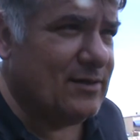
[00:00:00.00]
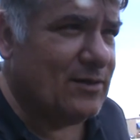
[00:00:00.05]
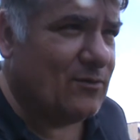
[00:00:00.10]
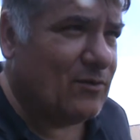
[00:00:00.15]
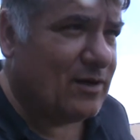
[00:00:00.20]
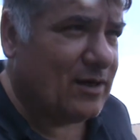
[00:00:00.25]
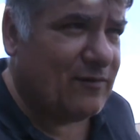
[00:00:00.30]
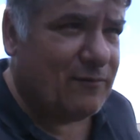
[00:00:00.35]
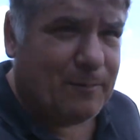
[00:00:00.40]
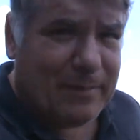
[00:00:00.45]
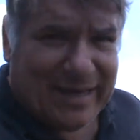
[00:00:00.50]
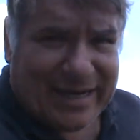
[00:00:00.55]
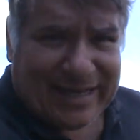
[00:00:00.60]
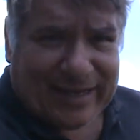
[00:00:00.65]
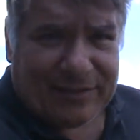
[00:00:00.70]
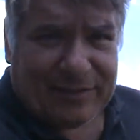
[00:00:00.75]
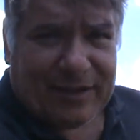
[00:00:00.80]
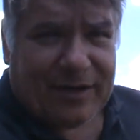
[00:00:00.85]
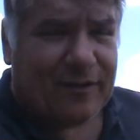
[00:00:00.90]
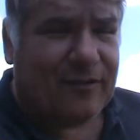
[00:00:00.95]
One of
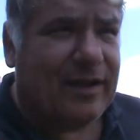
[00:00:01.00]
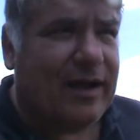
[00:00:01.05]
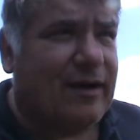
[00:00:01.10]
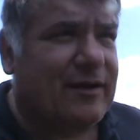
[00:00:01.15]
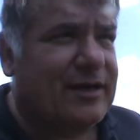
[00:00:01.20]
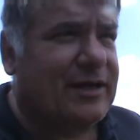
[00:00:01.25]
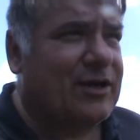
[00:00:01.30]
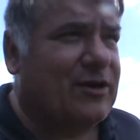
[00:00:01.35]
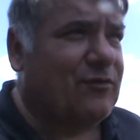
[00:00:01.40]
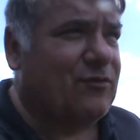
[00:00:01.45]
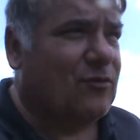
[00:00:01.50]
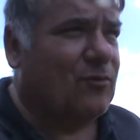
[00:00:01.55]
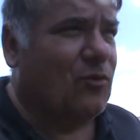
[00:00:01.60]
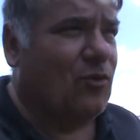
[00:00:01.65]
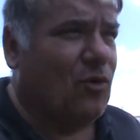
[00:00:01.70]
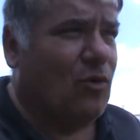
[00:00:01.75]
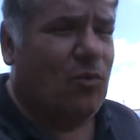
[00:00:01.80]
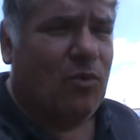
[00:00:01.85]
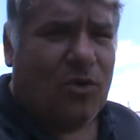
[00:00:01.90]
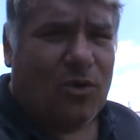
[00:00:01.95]
many that are out here from
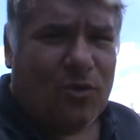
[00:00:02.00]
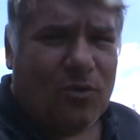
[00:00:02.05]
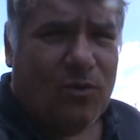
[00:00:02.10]
World War